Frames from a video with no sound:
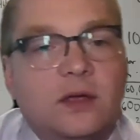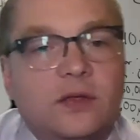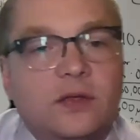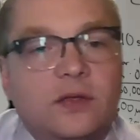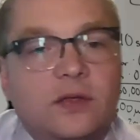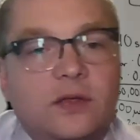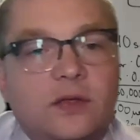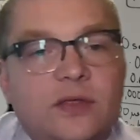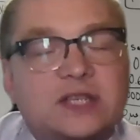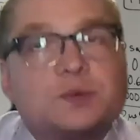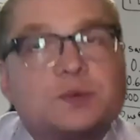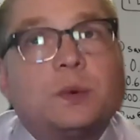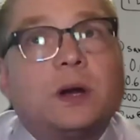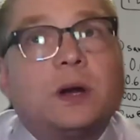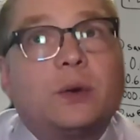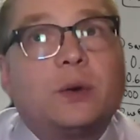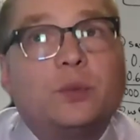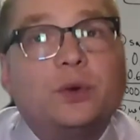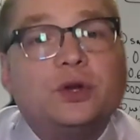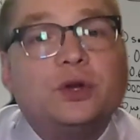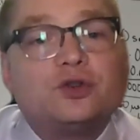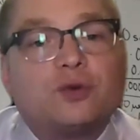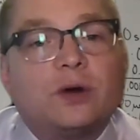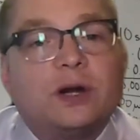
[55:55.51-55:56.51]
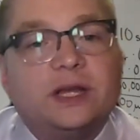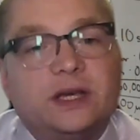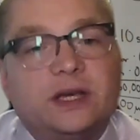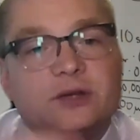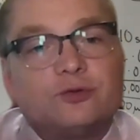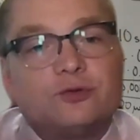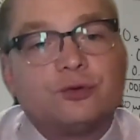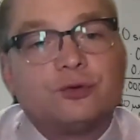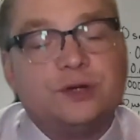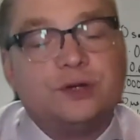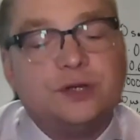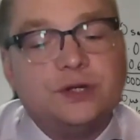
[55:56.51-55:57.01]
that is where we try to
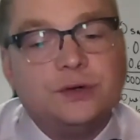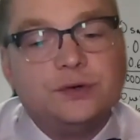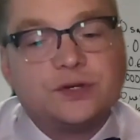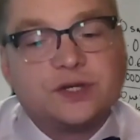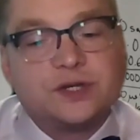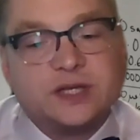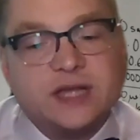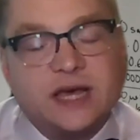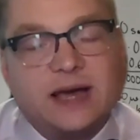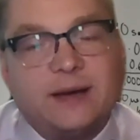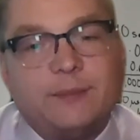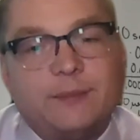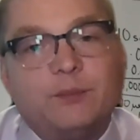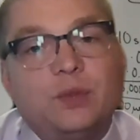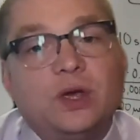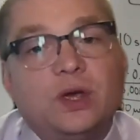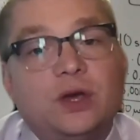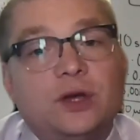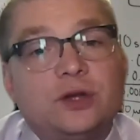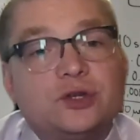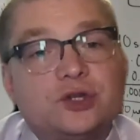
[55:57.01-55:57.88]
introduce them